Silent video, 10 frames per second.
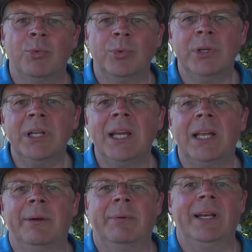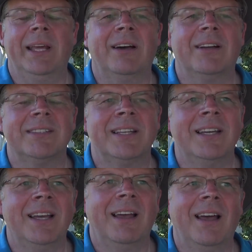really, really
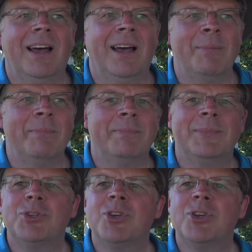hot.